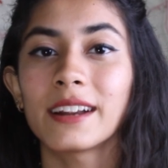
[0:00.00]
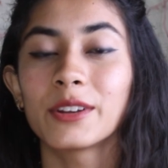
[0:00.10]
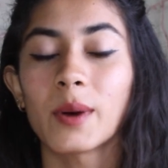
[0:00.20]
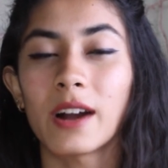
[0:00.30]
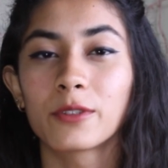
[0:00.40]

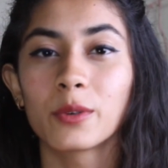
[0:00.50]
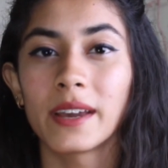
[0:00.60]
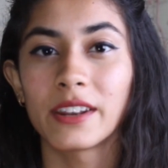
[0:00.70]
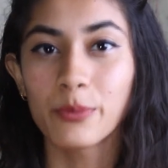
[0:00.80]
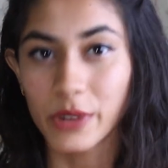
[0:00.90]
that you have to
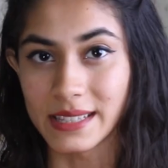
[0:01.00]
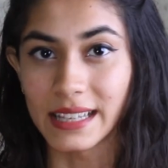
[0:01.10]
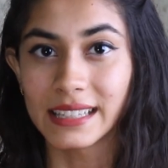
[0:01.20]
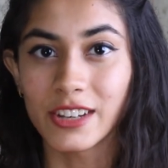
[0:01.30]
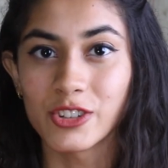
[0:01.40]
wear in
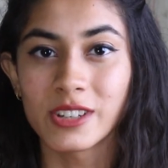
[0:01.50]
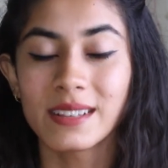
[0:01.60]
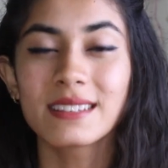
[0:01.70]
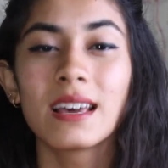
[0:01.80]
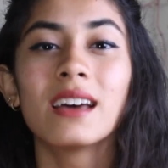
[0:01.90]

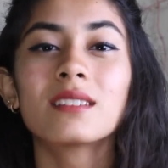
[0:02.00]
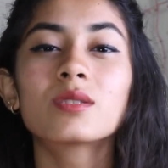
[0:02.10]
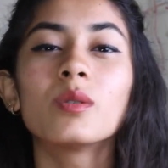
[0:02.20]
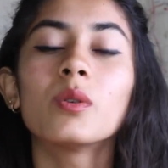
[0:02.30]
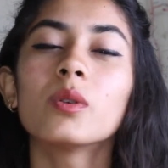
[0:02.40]
presentations.
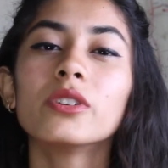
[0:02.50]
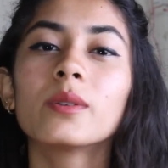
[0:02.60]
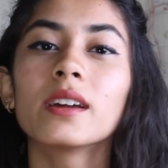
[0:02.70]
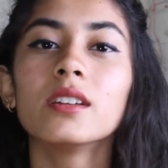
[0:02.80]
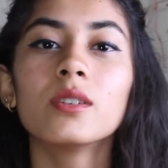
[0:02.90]
So
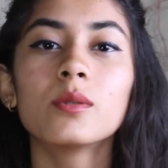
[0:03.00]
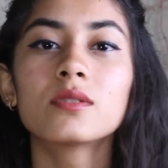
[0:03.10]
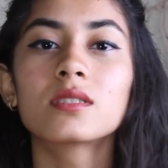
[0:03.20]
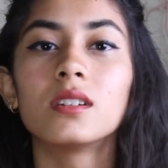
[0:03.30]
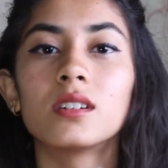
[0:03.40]
you can
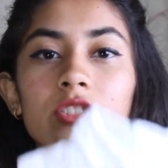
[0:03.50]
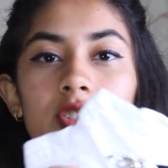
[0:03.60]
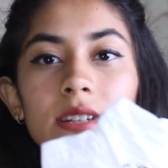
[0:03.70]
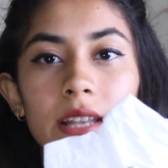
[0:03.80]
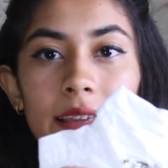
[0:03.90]
use a
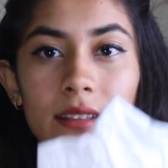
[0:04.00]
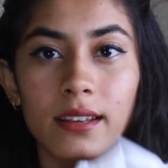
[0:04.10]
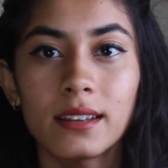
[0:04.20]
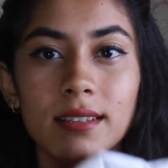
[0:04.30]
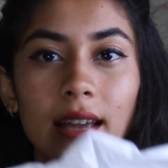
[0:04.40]
shirt like
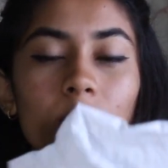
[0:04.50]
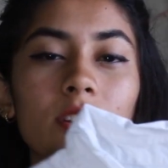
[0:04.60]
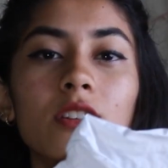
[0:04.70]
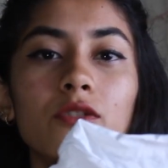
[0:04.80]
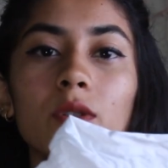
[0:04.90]
this. I
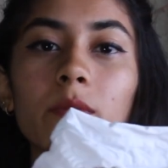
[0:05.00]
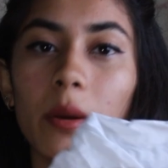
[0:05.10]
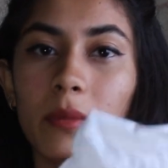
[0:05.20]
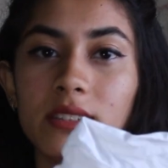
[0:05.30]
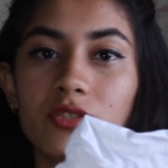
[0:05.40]
got this from
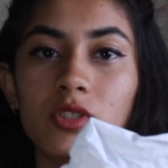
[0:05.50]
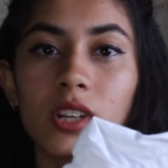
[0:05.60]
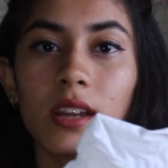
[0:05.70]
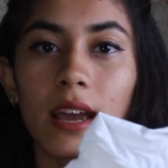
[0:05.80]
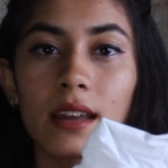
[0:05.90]

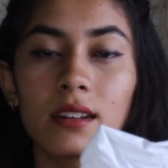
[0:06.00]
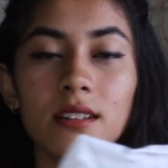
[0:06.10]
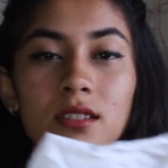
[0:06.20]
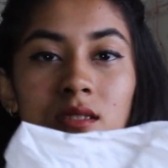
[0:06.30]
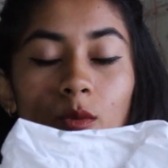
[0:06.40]
Chemistry and
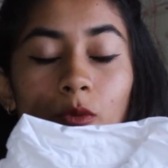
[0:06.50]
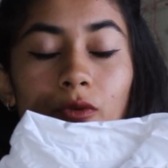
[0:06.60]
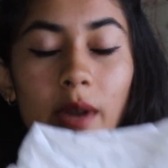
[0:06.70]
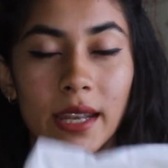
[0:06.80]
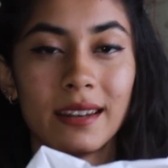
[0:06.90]
it's
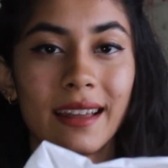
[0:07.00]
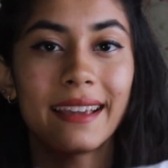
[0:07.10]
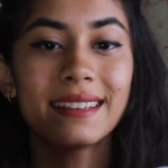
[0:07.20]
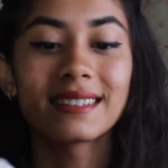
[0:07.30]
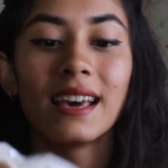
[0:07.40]
very
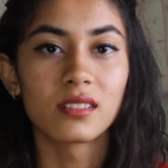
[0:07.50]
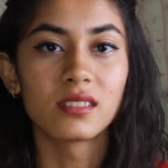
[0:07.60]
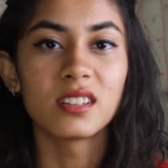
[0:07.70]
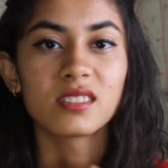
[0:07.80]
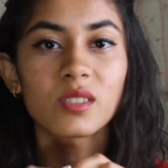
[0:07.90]
nice.
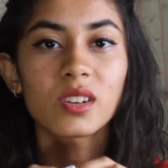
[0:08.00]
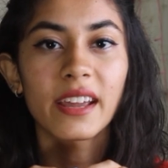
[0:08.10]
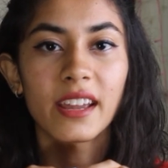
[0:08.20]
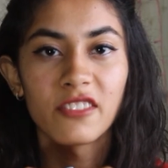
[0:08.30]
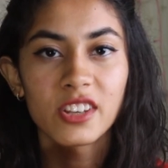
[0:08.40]
These are not
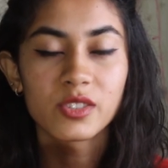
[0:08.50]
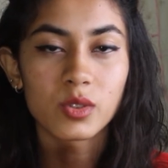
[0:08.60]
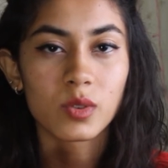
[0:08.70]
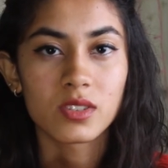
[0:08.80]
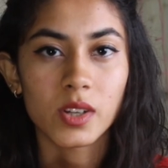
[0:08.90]
heavy
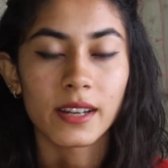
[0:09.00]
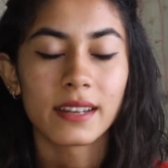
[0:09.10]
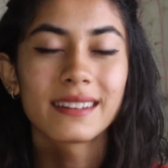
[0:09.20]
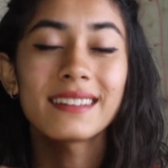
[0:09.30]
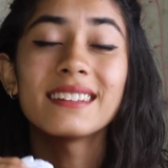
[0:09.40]
stones or
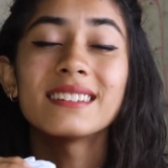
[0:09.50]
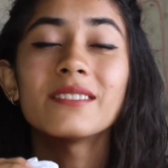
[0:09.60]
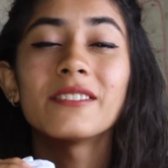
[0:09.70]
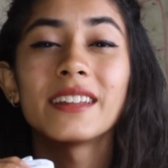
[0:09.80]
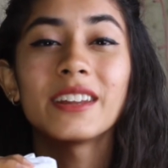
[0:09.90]
anything. These
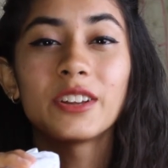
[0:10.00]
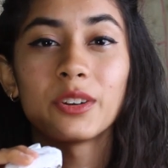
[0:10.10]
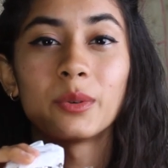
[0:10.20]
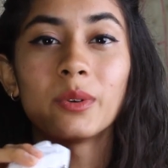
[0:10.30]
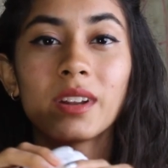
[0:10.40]
are very
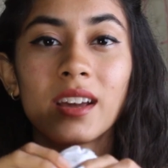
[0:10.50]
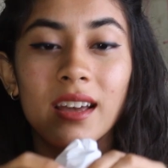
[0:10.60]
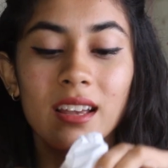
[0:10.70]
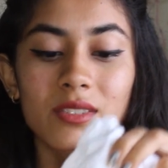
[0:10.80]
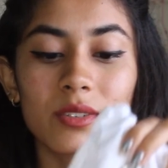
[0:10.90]
cute.
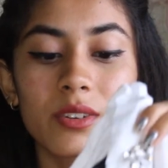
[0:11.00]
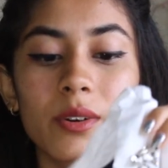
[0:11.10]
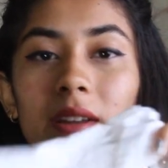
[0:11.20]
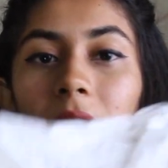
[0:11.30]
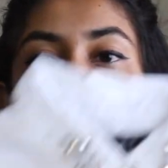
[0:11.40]
So you
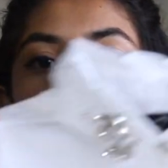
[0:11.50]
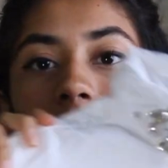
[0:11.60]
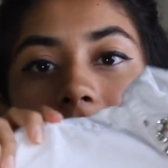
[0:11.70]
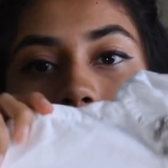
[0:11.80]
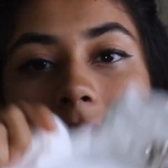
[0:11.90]
can wear
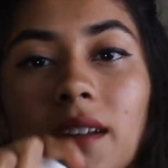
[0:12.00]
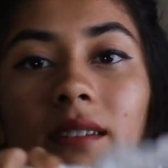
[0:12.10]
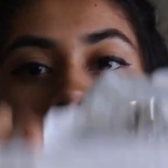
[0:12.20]
this one